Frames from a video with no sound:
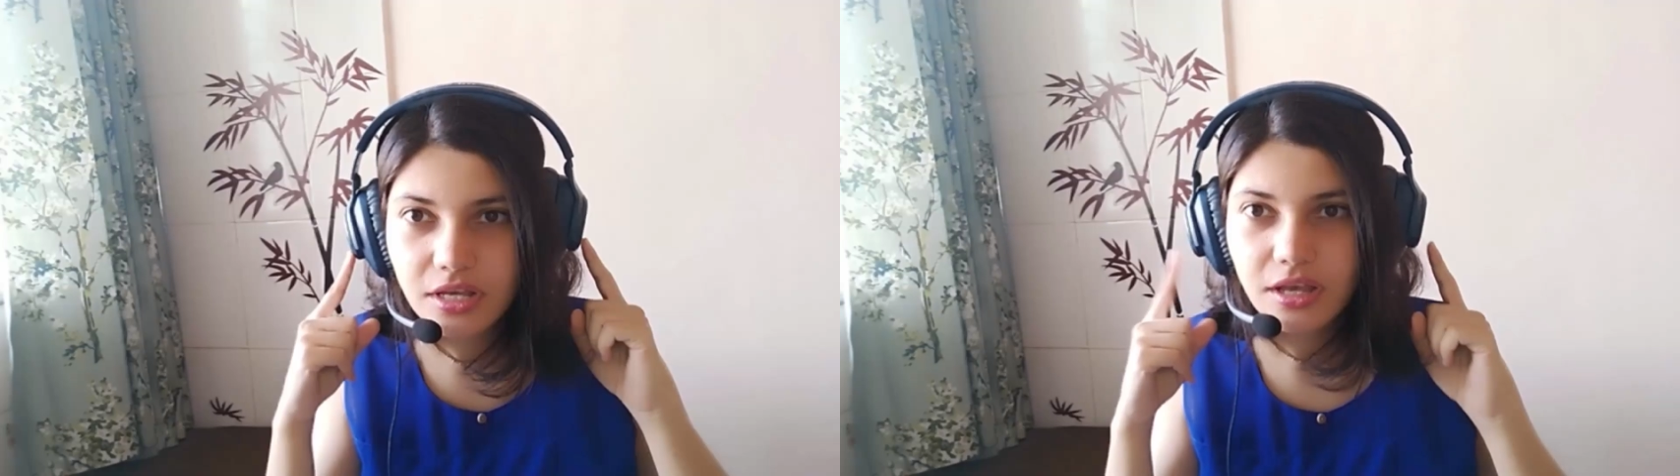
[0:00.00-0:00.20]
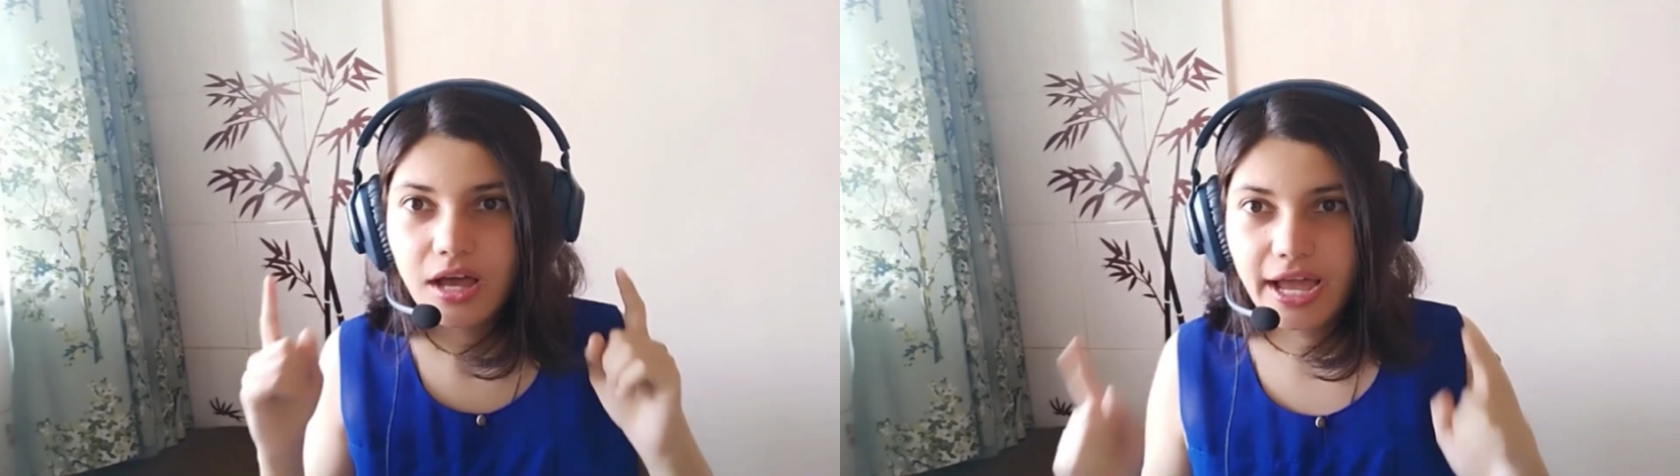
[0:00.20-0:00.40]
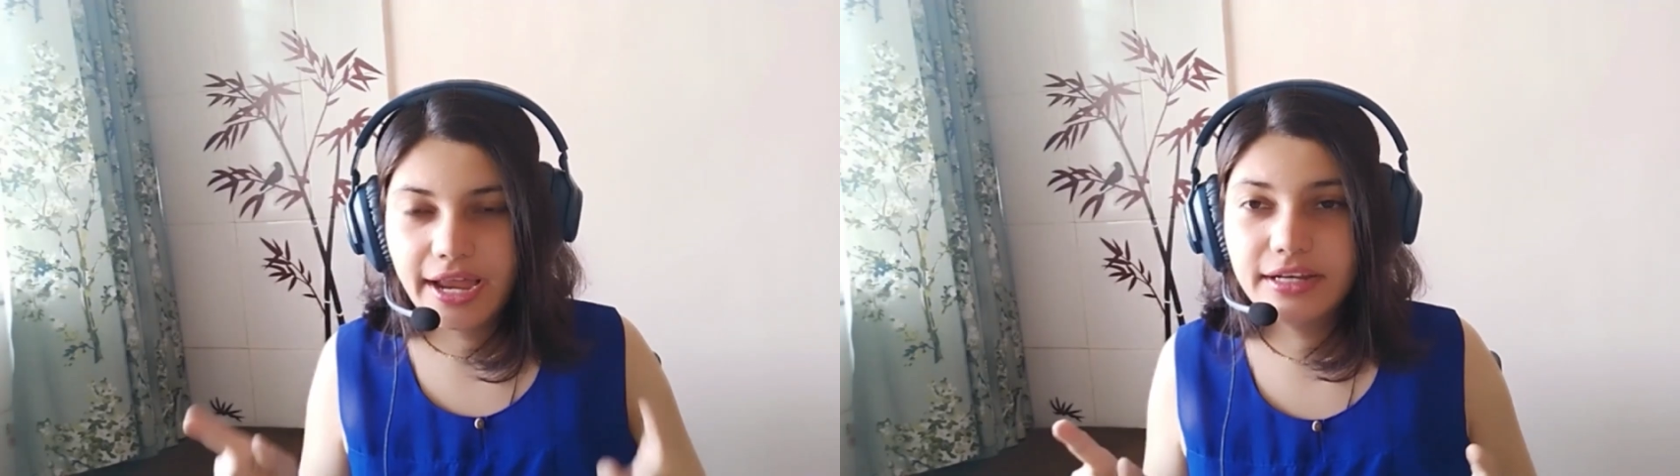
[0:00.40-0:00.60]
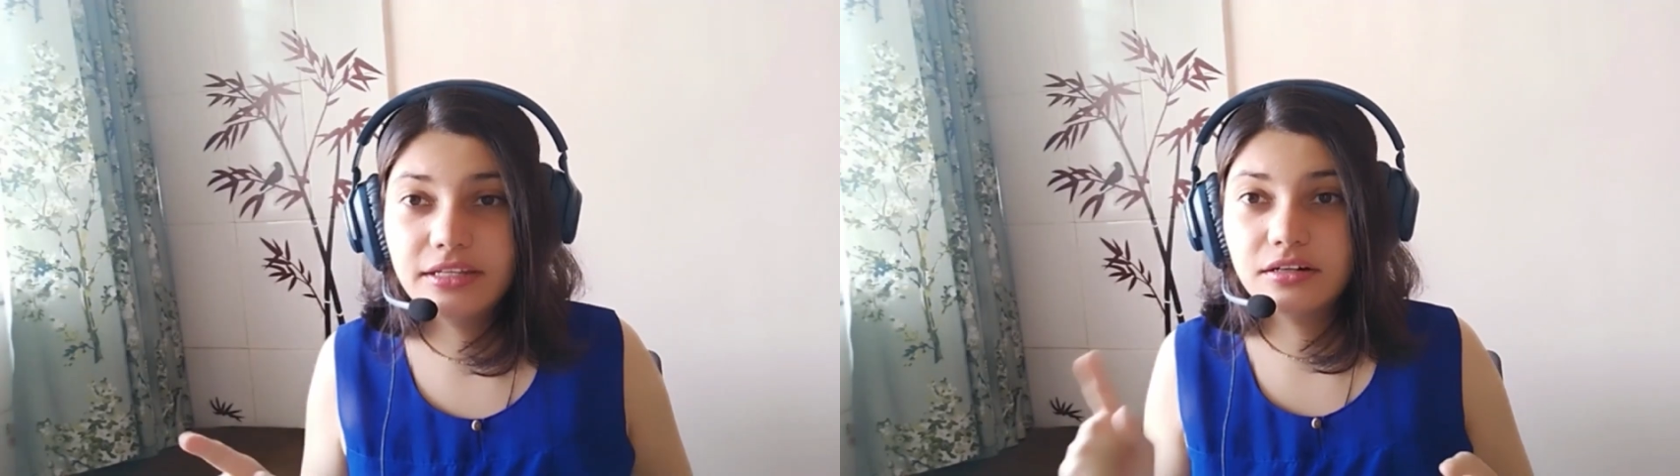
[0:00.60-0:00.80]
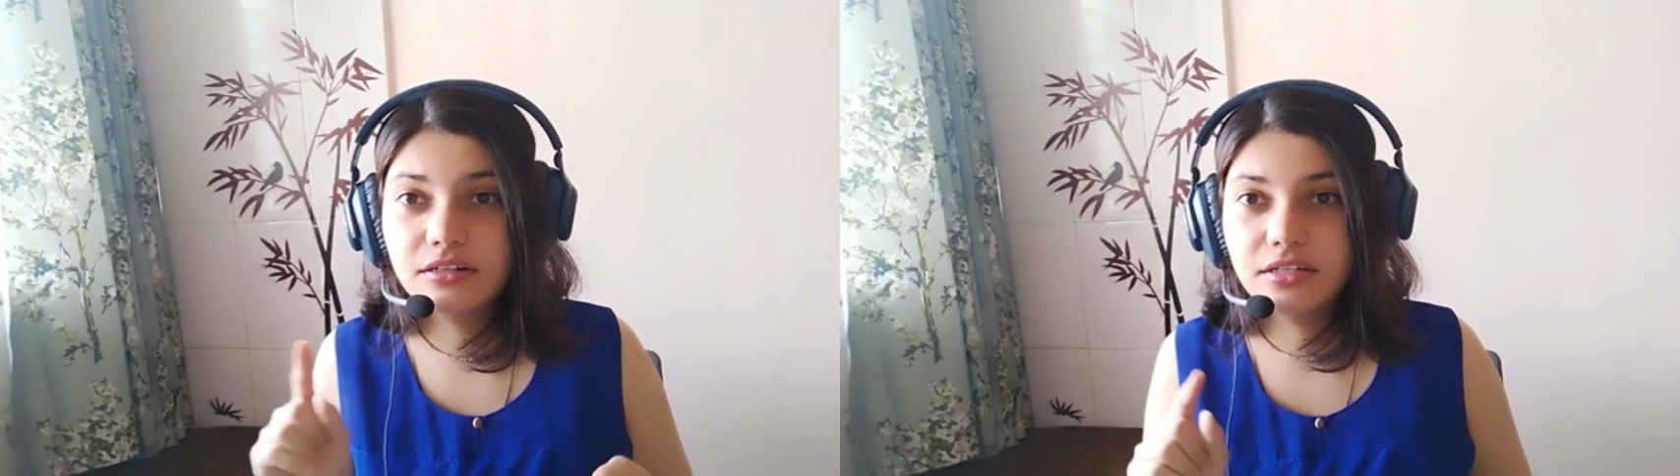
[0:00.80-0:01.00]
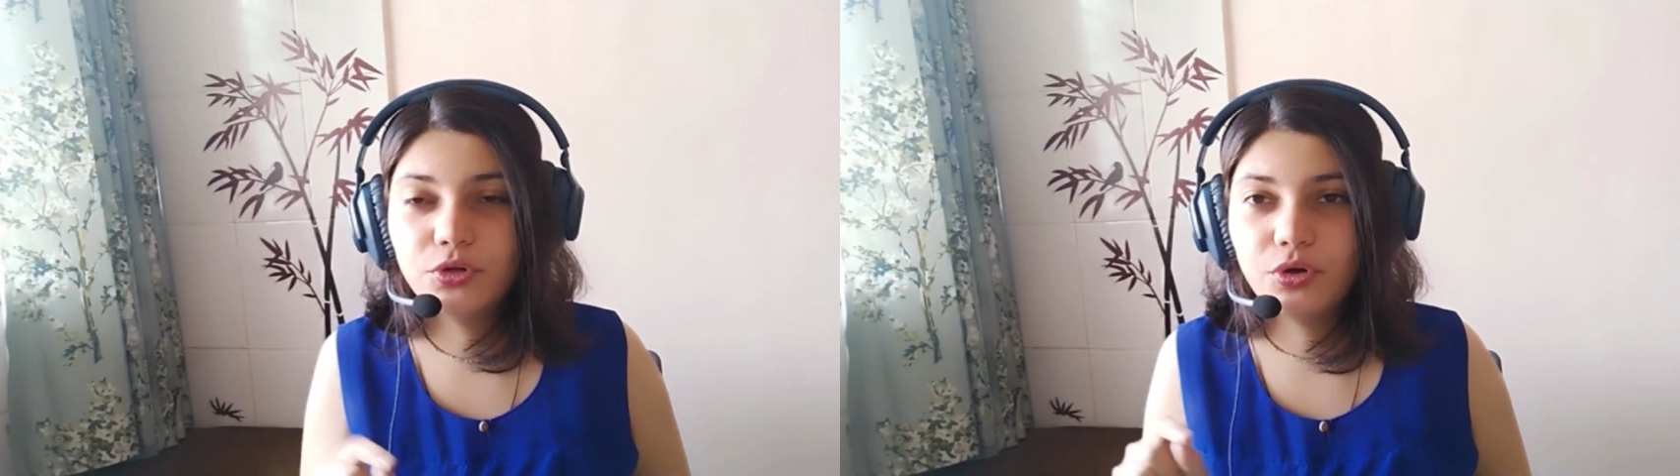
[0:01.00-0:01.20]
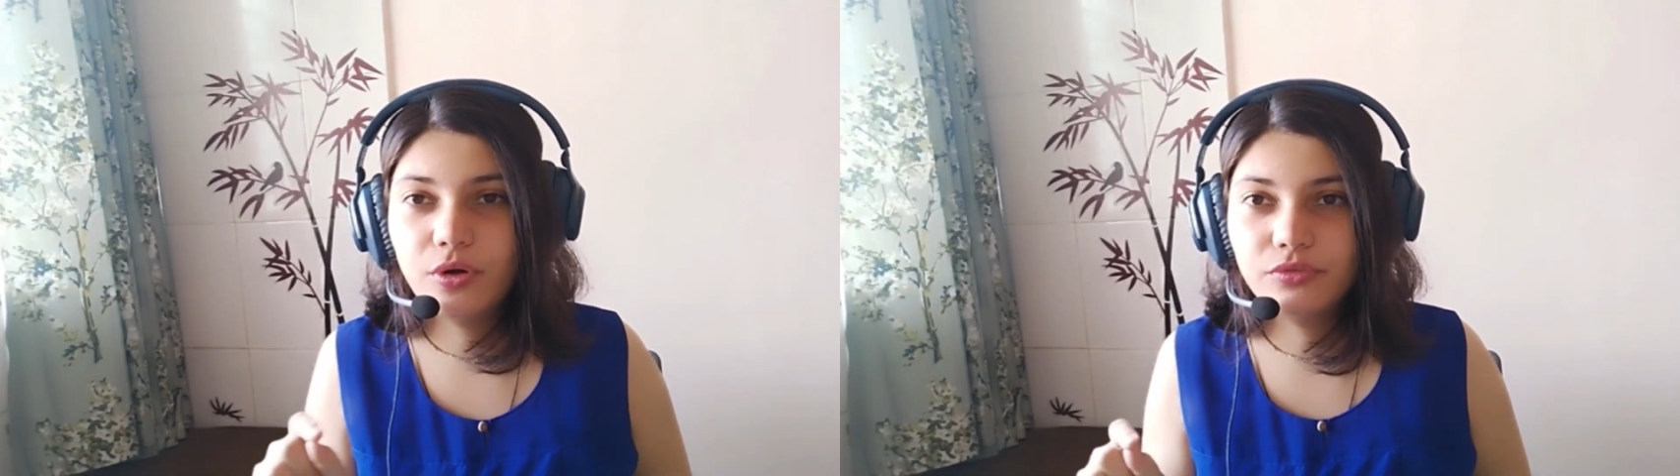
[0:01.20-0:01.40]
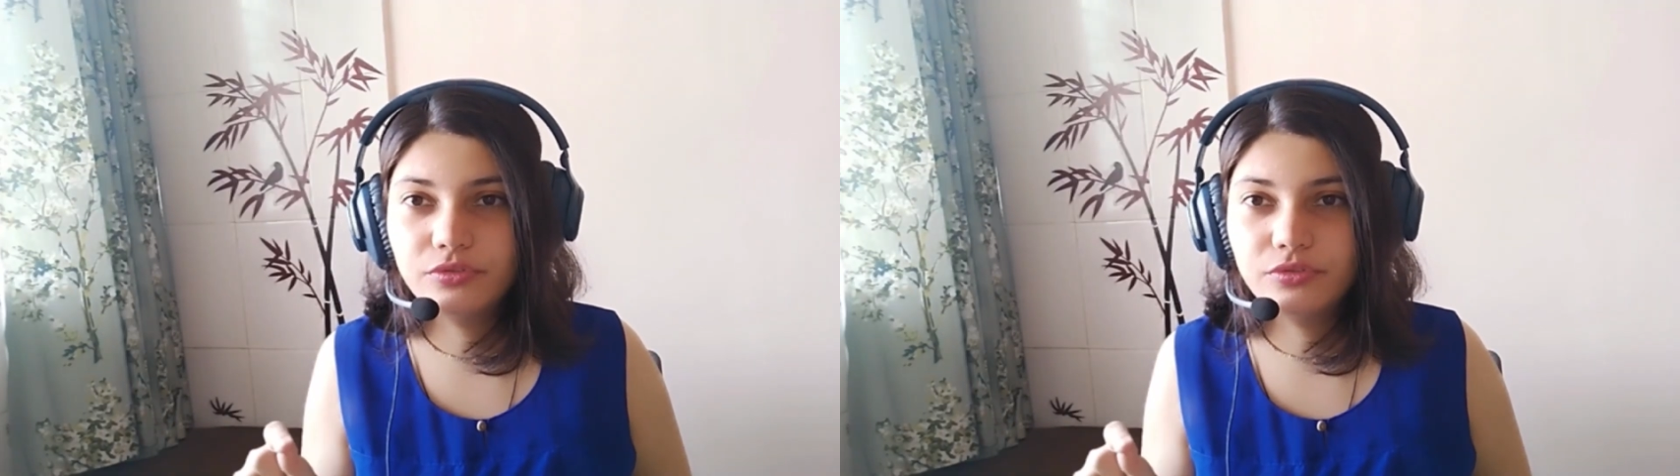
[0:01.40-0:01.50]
and the input